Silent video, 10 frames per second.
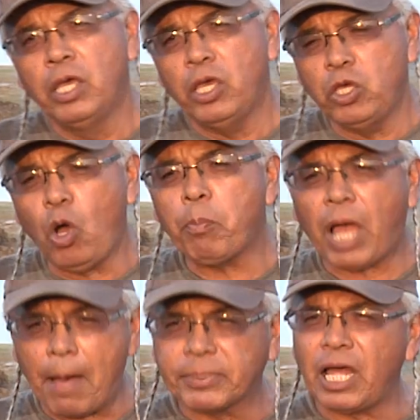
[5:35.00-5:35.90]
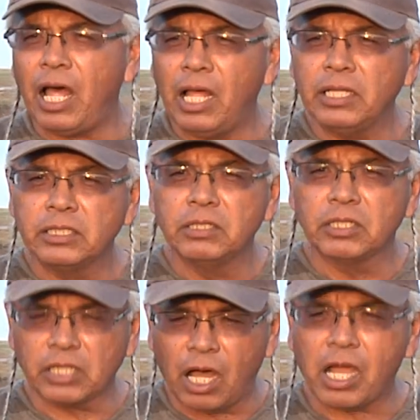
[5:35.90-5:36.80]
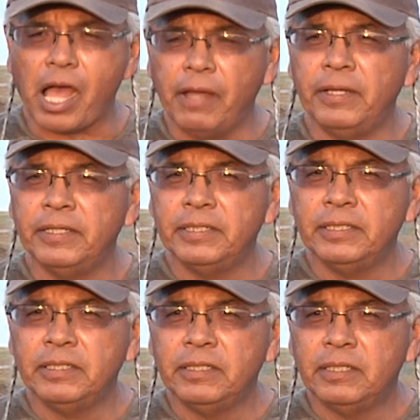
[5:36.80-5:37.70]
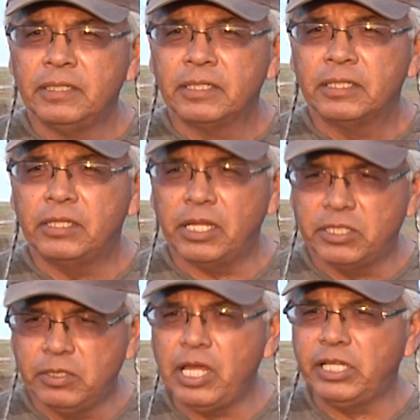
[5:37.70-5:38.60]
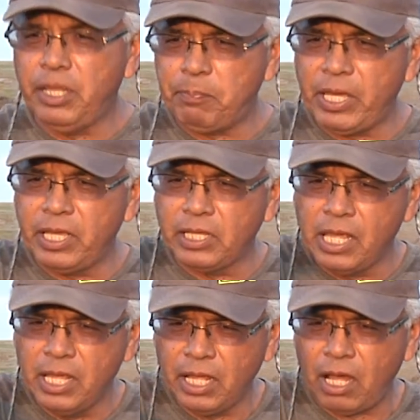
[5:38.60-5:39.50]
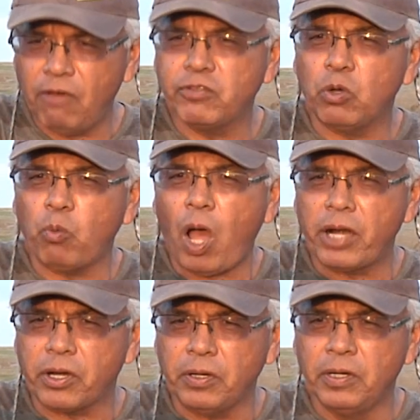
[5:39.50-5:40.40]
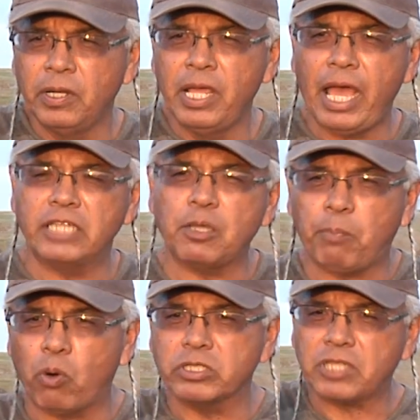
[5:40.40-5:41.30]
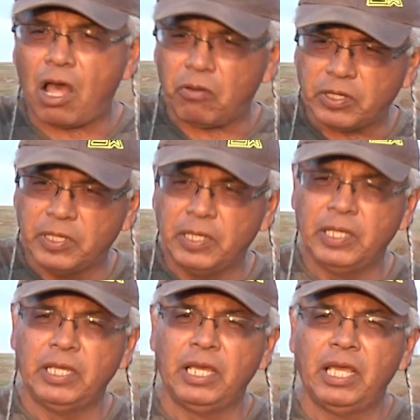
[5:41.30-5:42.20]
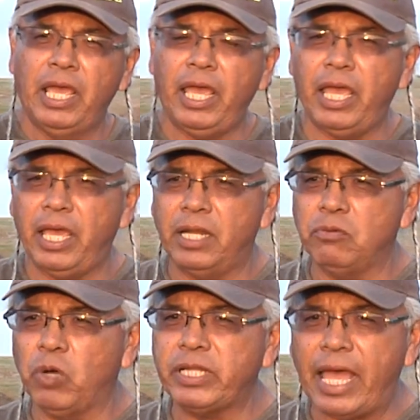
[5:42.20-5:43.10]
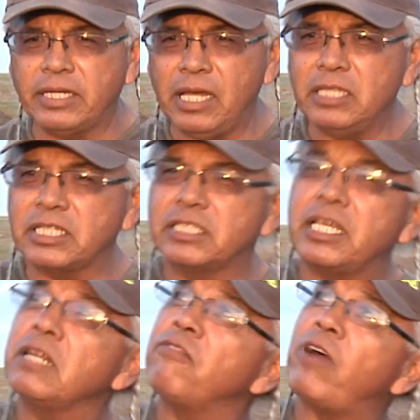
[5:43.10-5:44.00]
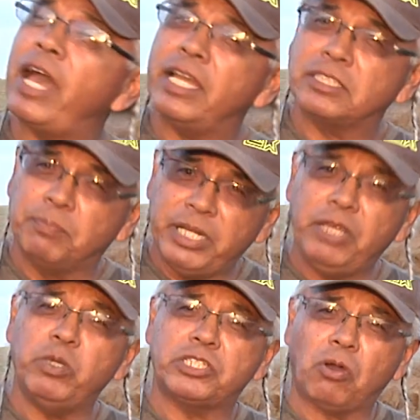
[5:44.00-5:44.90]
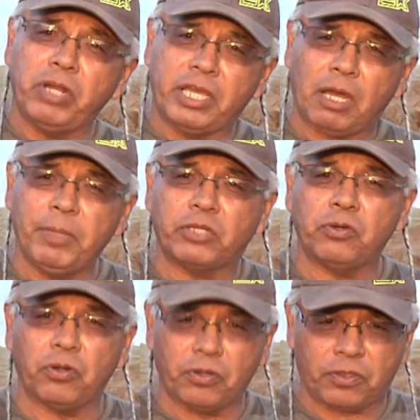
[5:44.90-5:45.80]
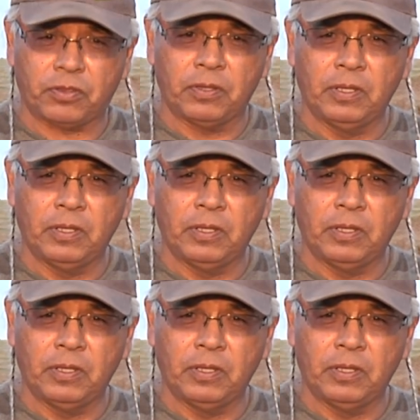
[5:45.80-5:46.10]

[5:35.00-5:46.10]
Wopila Tanka, the dipping of the water as it pours out. And what that does, it signifies Mini Wichoni coming to Earth.